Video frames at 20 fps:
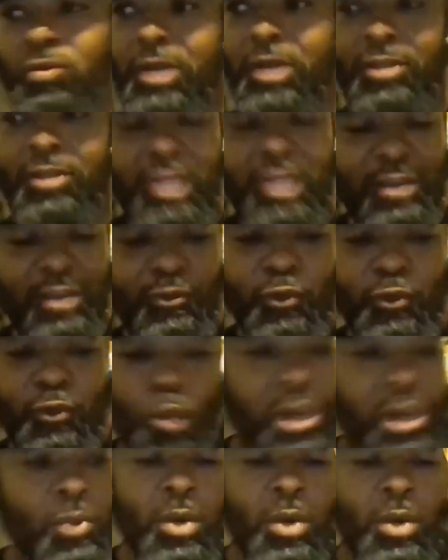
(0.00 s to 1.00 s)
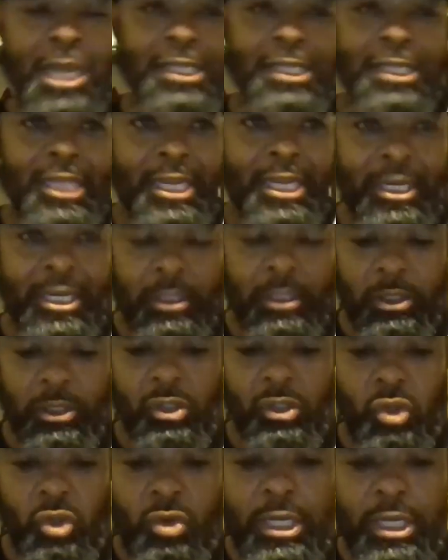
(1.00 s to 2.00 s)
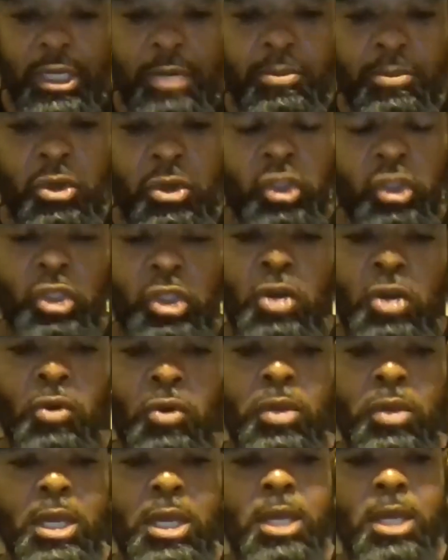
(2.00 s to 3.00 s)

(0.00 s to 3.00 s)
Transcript: I think 41, I think I turned in the book. So